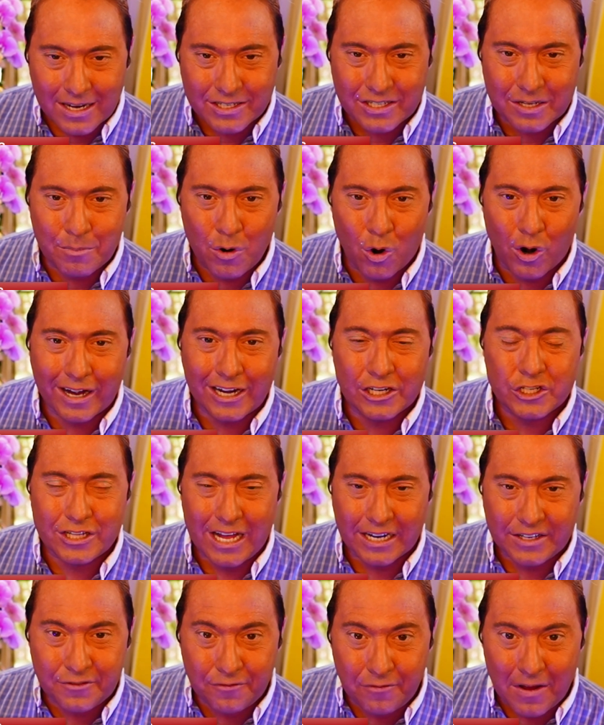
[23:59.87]
plus a
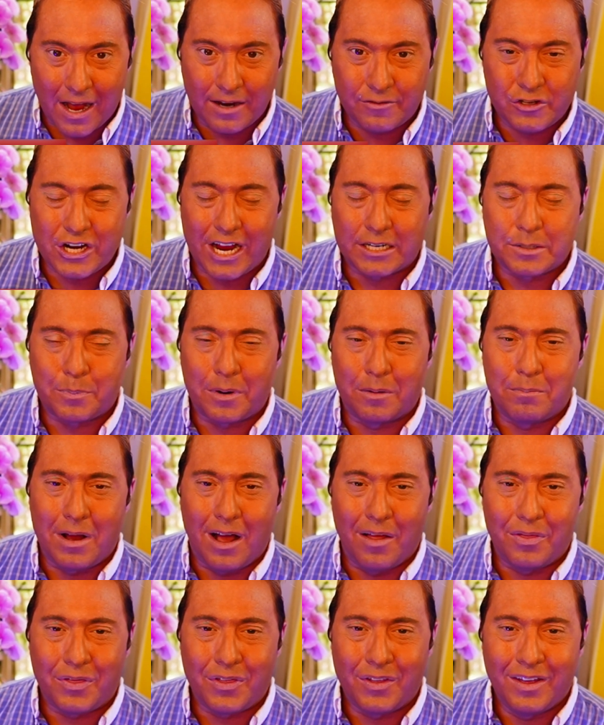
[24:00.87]
mortgage, that's five
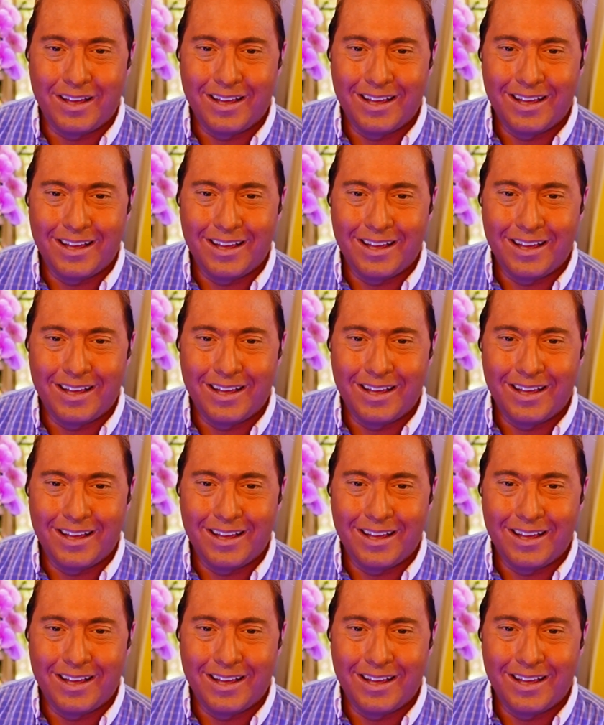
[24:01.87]
checks per